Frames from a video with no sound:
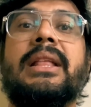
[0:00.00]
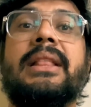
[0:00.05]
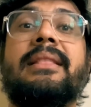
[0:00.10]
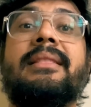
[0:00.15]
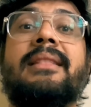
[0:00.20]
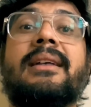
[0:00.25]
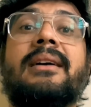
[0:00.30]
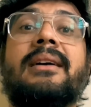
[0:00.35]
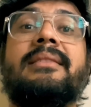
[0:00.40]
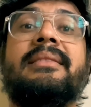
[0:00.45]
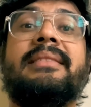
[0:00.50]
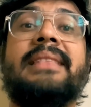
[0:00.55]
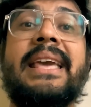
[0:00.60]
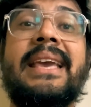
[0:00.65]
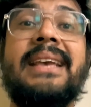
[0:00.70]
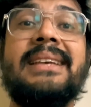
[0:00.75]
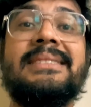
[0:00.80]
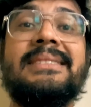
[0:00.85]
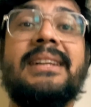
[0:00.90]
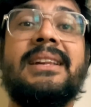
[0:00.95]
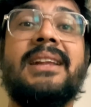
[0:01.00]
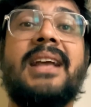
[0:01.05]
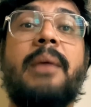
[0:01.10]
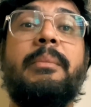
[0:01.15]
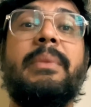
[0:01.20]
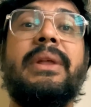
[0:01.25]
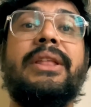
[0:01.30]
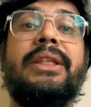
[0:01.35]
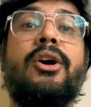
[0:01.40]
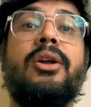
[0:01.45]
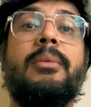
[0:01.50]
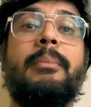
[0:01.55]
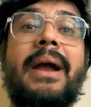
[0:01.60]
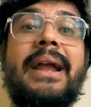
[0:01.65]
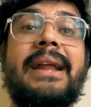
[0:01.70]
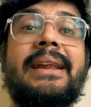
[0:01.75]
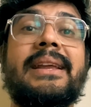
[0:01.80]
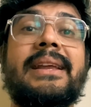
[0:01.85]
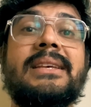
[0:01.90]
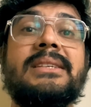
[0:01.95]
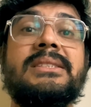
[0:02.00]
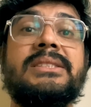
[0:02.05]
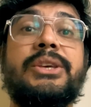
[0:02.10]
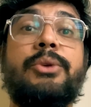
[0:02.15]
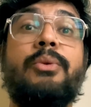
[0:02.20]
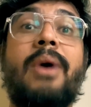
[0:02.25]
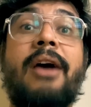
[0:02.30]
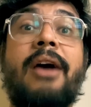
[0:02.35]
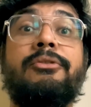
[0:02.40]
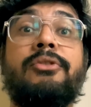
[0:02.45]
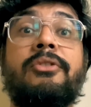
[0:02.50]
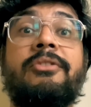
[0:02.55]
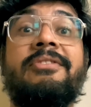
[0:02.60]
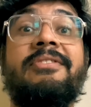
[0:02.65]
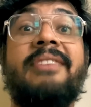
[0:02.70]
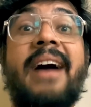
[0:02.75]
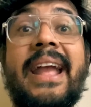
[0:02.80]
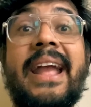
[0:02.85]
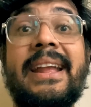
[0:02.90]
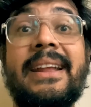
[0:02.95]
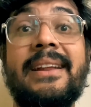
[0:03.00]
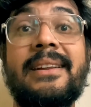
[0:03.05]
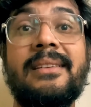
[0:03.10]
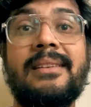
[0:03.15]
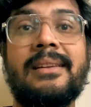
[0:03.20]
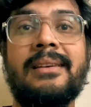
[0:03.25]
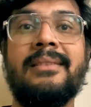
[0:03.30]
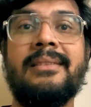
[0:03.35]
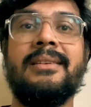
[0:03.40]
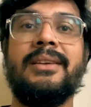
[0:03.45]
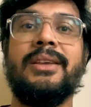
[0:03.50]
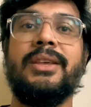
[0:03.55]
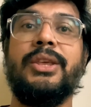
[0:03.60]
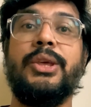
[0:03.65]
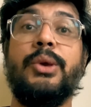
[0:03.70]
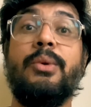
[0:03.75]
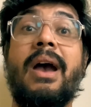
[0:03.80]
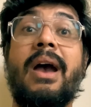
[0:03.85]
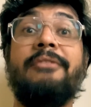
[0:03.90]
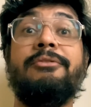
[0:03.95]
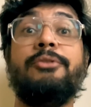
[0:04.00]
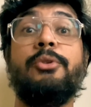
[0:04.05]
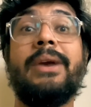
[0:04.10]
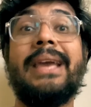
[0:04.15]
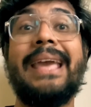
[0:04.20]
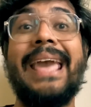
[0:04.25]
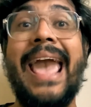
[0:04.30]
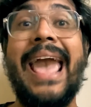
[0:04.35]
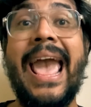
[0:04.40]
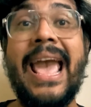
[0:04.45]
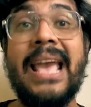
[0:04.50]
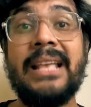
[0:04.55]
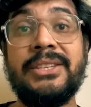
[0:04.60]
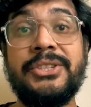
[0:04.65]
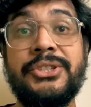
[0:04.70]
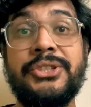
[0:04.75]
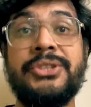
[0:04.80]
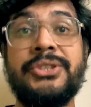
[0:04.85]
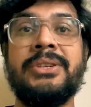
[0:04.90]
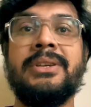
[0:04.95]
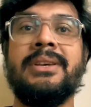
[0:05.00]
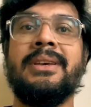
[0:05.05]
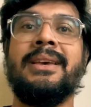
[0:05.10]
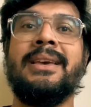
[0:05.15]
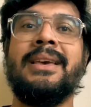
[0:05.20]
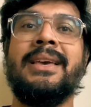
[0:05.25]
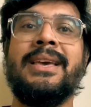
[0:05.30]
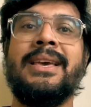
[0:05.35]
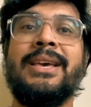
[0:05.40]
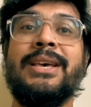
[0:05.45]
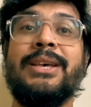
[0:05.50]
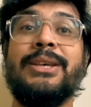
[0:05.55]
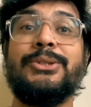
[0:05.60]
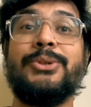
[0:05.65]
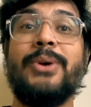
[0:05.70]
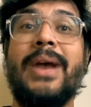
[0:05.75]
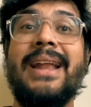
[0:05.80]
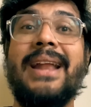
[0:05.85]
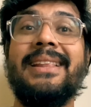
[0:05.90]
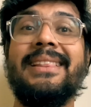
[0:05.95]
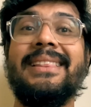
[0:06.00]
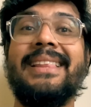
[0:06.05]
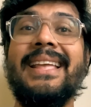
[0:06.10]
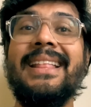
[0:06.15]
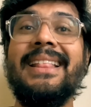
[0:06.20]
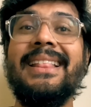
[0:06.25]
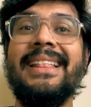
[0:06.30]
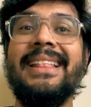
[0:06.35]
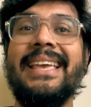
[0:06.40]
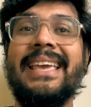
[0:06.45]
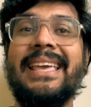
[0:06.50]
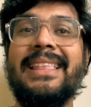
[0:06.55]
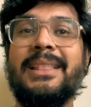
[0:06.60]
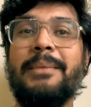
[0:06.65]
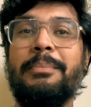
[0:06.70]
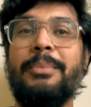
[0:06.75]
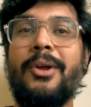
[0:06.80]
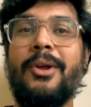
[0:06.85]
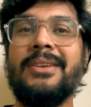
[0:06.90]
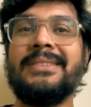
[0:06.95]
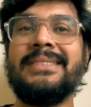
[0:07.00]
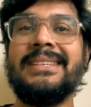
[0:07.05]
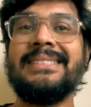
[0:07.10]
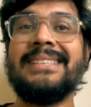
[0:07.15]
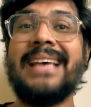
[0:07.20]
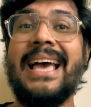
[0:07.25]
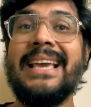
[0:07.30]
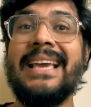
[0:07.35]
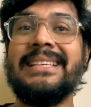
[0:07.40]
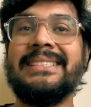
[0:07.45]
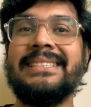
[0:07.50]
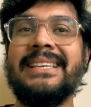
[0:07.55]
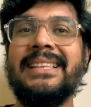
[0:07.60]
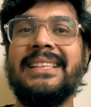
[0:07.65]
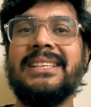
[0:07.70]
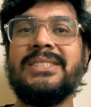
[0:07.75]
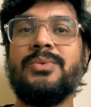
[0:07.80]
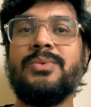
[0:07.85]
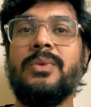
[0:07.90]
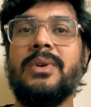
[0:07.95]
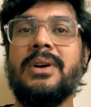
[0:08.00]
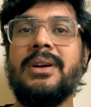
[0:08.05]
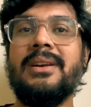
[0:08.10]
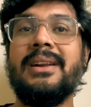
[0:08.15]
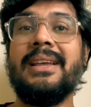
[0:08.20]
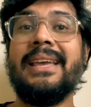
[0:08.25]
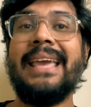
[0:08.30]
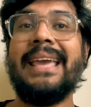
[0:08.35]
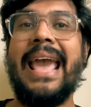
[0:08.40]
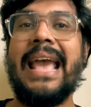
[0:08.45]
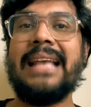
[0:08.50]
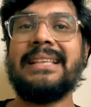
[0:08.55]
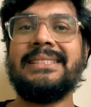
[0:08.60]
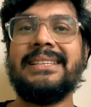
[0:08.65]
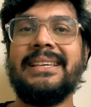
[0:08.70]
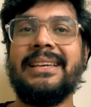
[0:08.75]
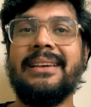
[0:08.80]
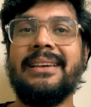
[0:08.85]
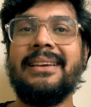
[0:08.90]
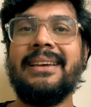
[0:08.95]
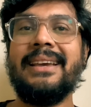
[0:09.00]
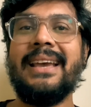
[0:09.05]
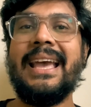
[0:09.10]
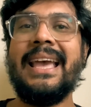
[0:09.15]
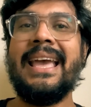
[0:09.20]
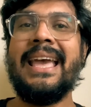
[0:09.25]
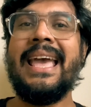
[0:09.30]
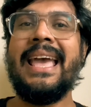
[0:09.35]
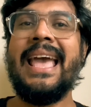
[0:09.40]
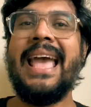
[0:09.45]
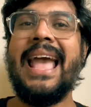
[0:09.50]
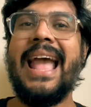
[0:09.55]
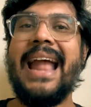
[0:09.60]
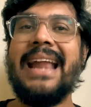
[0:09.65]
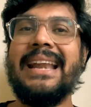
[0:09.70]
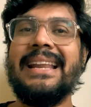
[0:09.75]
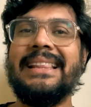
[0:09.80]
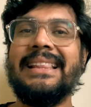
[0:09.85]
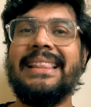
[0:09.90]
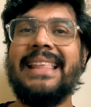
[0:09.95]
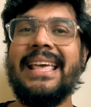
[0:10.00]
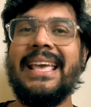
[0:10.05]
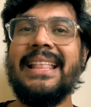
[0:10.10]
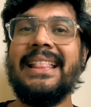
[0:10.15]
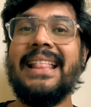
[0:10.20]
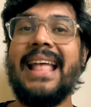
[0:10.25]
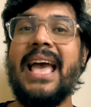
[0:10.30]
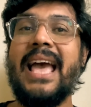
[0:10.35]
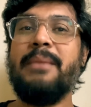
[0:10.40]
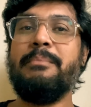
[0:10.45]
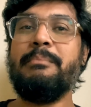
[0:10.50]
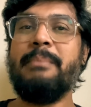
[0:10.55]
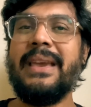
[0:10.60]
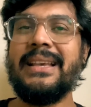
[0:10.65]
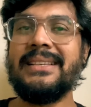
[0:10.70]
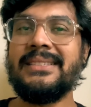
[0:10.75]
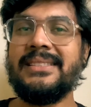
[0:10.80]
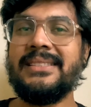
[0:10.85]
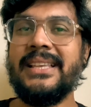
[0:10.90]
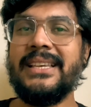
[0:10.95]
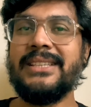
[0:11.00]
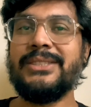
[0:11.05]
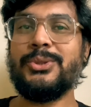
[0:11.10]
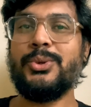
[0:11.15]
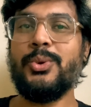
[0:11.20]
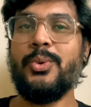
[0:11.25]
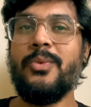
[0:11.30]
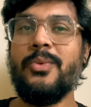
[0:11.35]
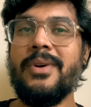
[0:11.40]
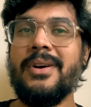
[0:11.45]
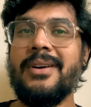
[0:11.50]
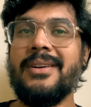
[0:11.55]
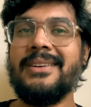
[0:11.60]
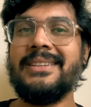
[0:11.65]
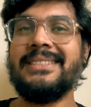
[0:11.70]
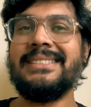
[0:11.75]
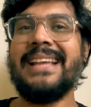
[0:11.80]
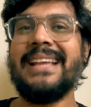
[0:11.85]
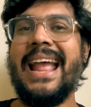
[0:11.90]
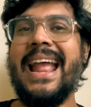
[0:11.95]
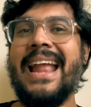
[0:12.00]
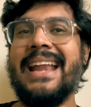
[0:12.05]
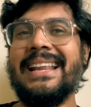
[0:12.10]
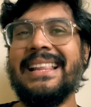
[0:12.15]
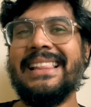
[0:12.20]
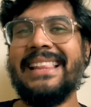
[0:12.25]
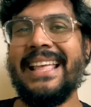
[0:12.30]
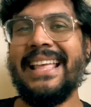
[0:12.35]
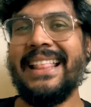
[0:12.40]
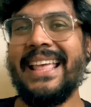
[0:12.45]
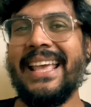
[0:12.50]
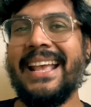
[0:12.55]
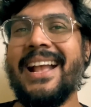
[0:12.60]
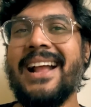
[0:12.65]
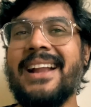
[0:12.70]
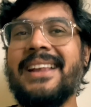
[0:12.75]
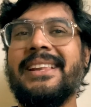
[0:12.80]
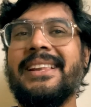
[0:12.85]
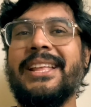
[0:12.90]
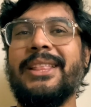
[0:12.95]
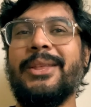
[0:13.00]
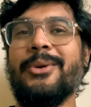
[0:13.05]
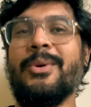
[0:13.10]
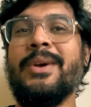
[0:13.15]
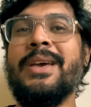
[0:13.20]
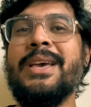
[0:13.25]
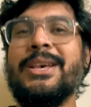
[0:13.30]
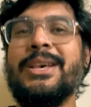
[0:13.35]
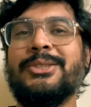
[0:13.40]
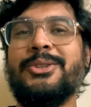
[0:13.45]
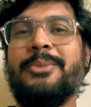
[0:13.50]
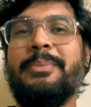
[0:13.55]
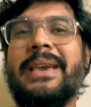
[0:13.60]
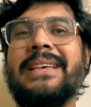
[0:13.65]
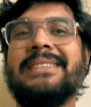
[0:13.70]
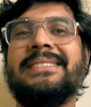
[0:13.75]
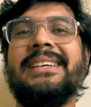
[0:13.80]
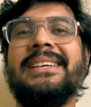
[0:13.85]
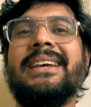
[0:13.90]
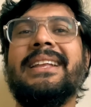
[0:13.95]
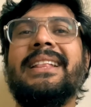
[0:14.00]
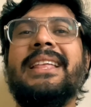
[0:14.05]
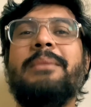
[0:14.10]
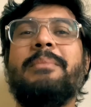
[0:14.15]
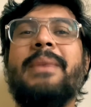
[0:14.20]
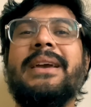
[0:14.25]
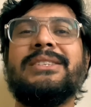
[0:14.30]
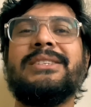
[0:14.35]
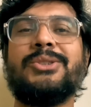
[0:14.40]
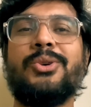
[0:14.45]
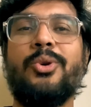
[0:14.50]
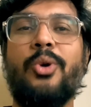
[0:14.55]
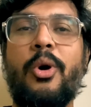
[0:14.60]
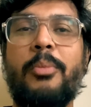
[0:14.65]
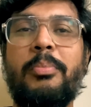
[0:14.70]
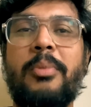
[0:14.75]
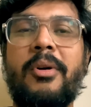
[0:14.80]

the things that come in your mind is you have to find, you have to catch. So, and then in the process, I see this word catching, and then I mix these two words, and then I continue. So basically my scope